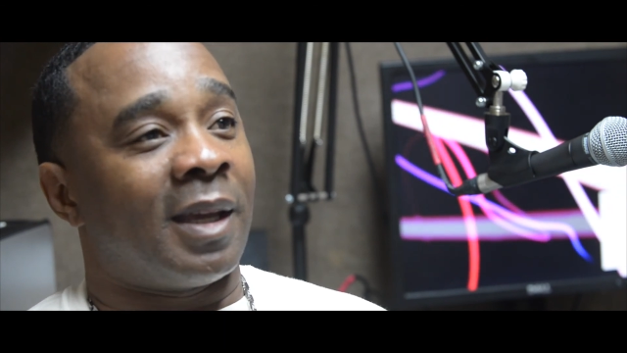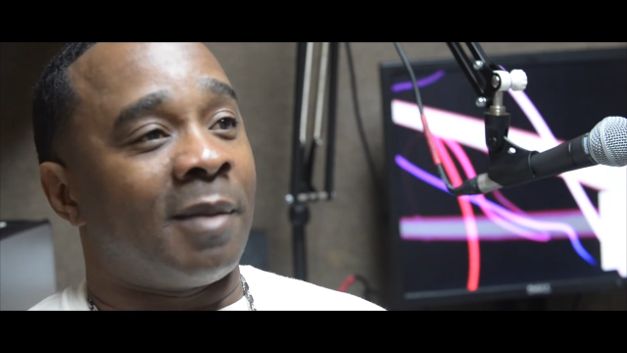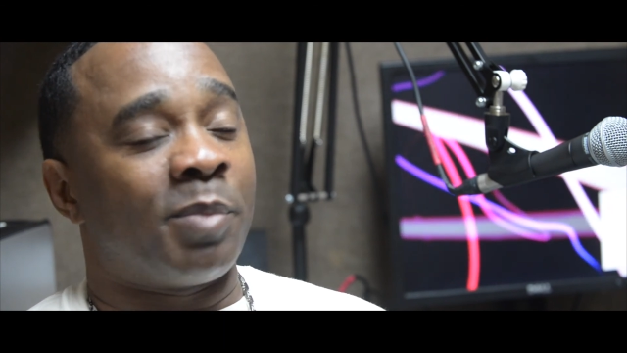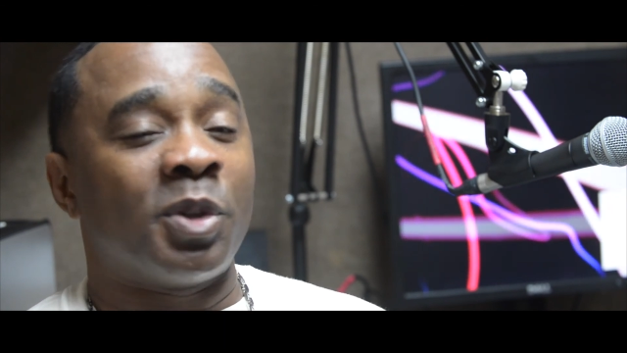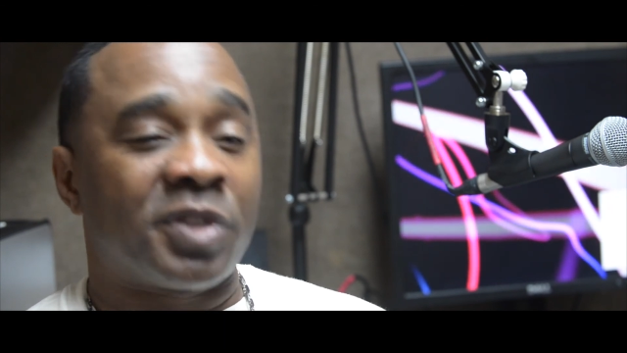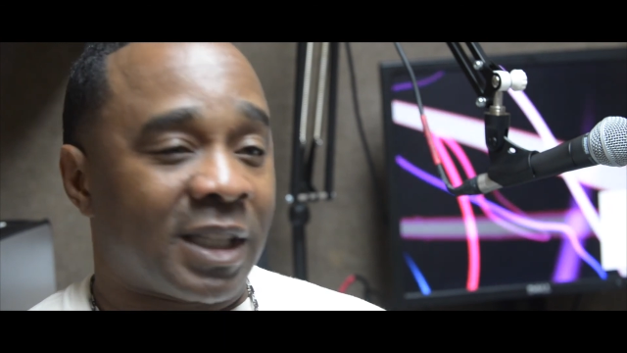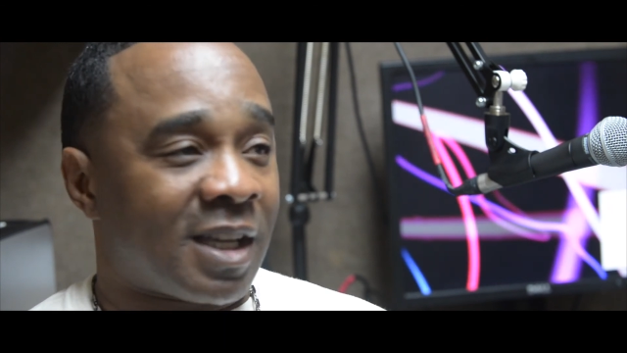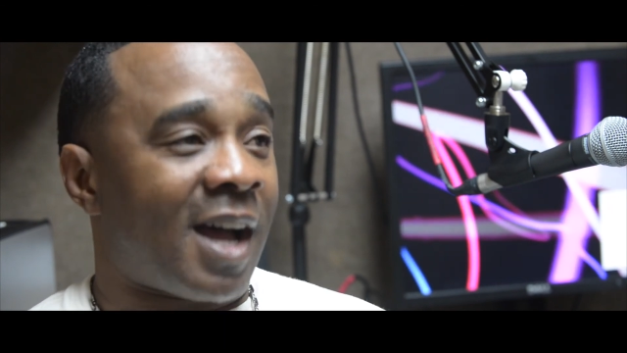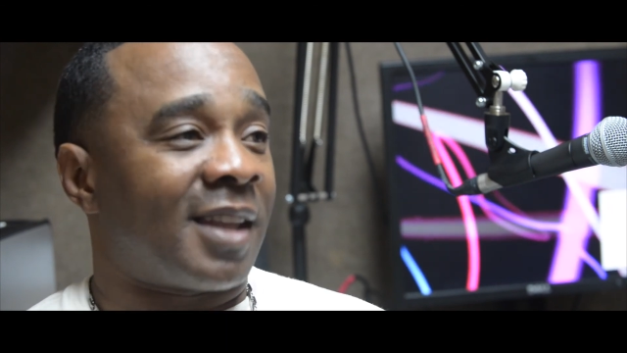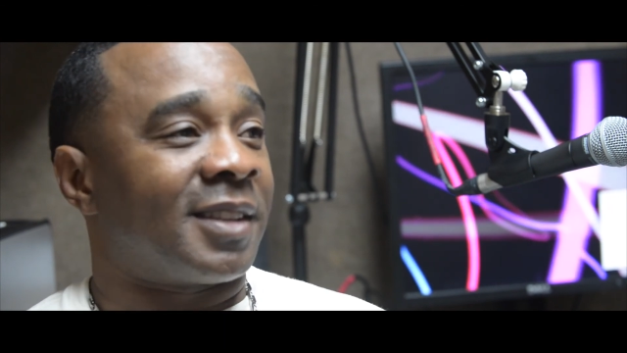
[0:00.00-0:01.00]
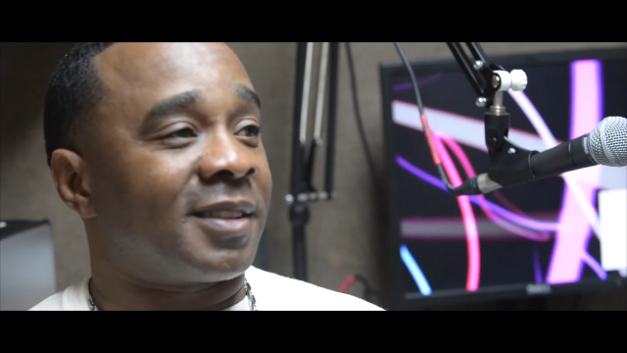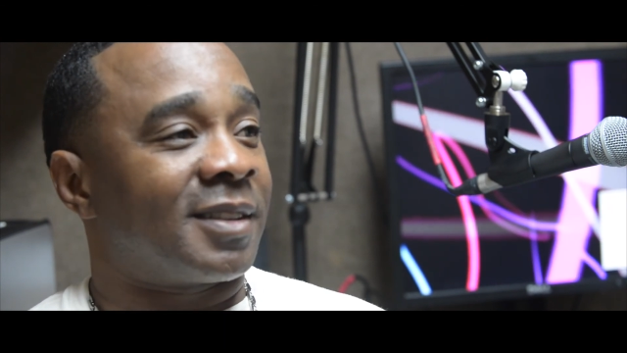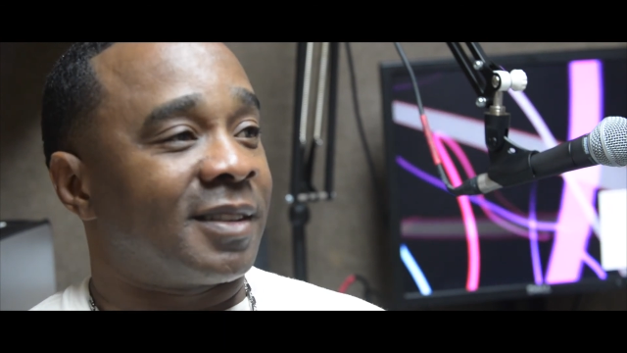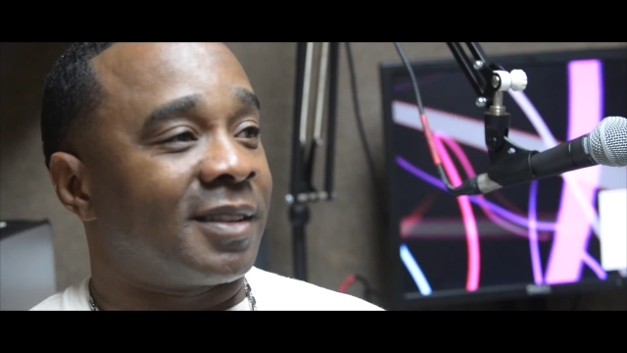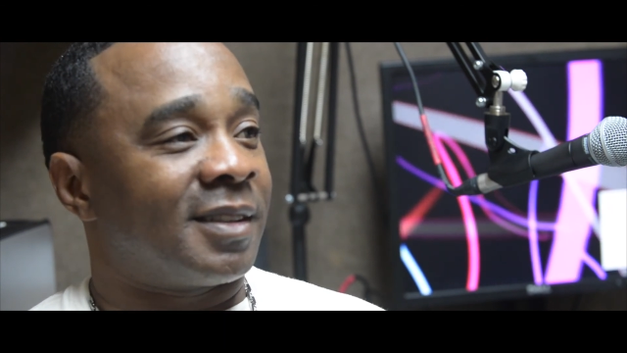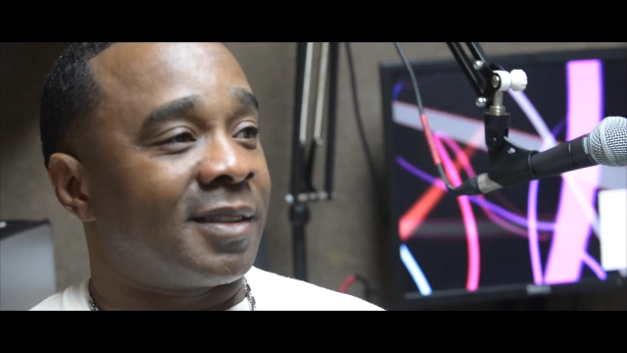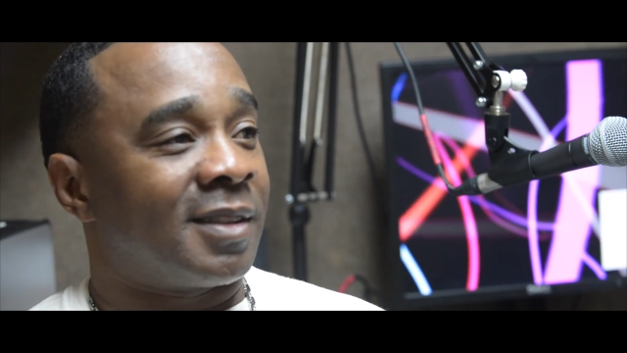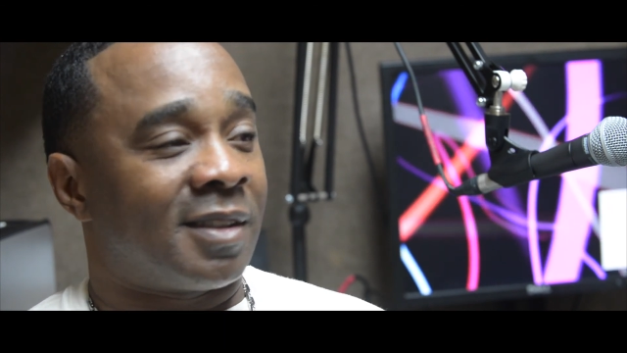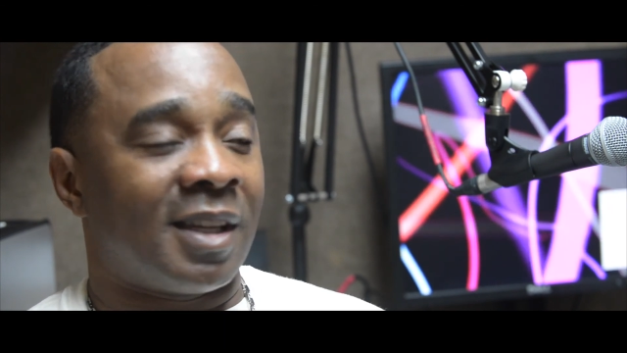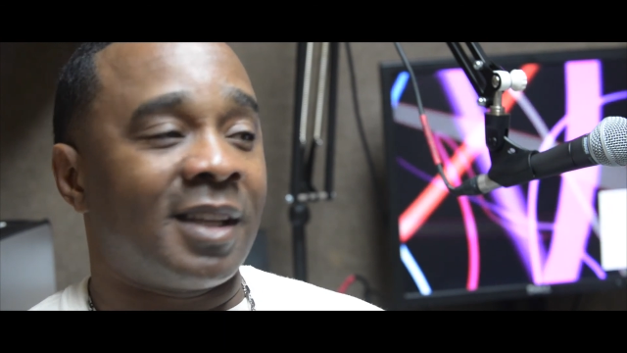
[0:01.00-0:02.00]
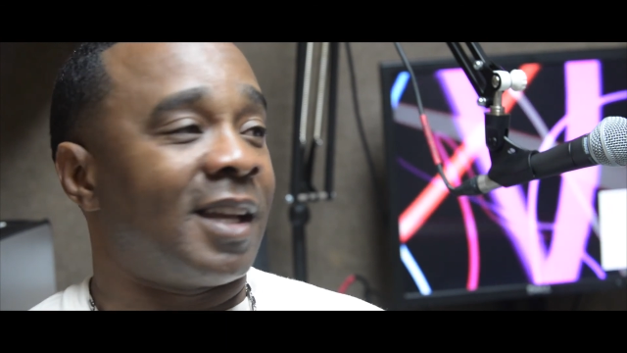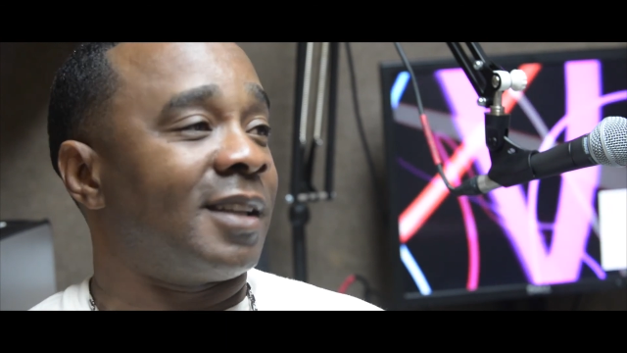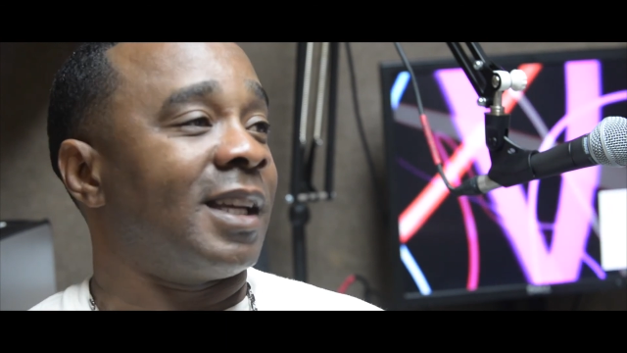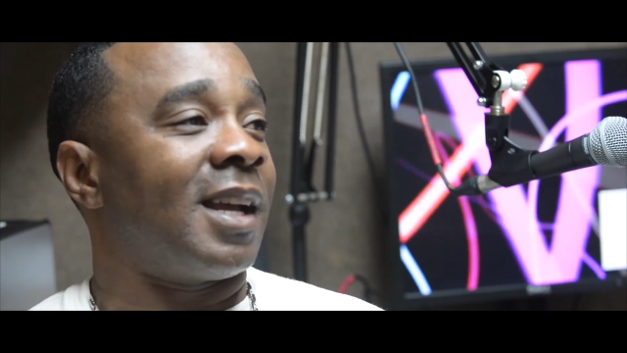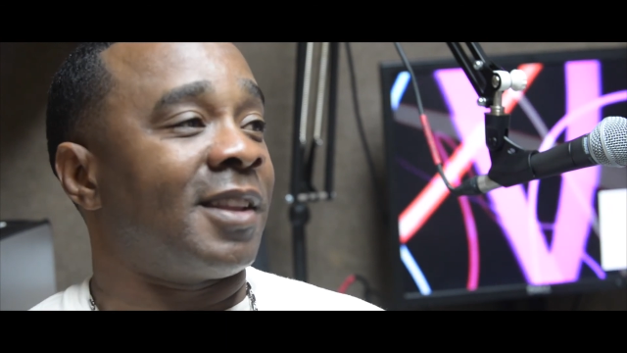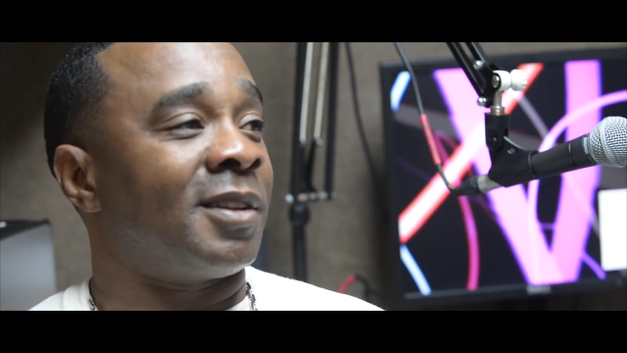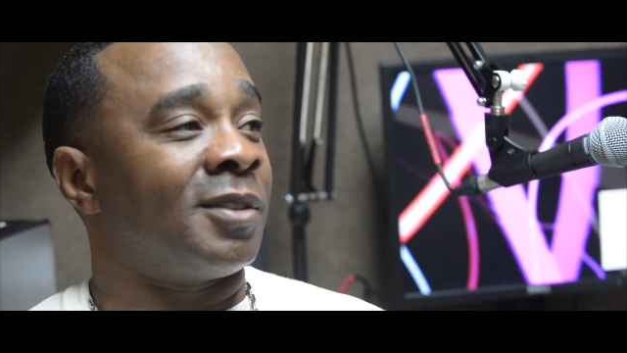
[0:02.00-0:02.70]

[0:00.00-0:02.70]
and Boosie Collins, sitting there together,